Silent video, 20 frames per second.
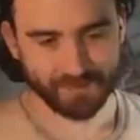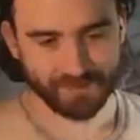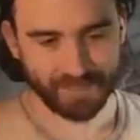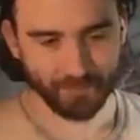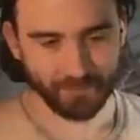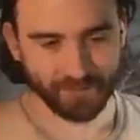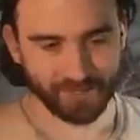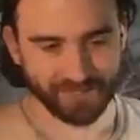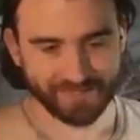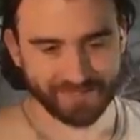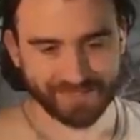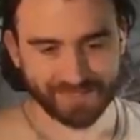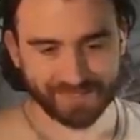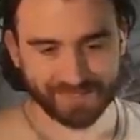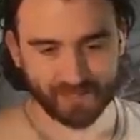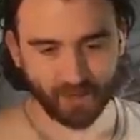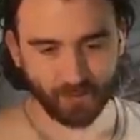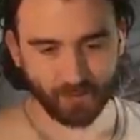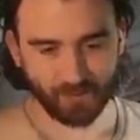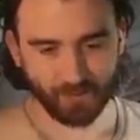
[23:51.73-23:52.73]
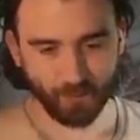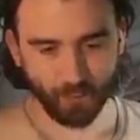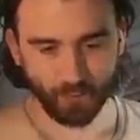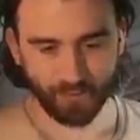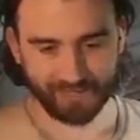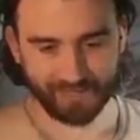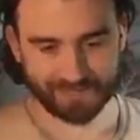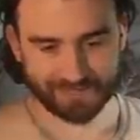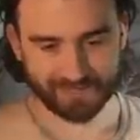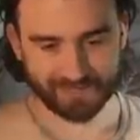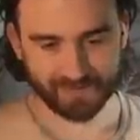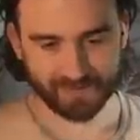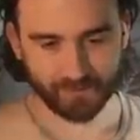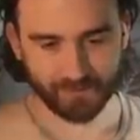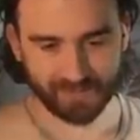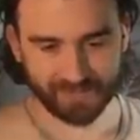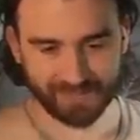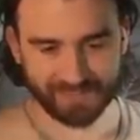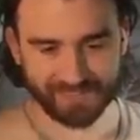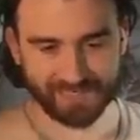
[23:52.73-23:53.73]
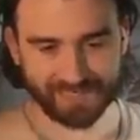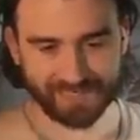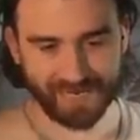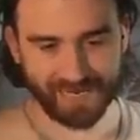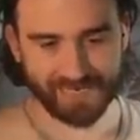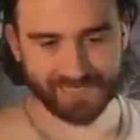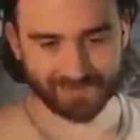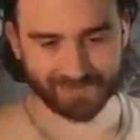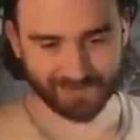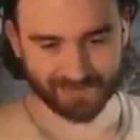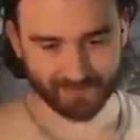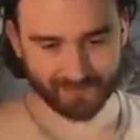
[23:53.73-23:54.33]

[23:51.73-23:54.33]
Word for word: Now we're gonna need like a couple more areas. I think we're gonna need like eight.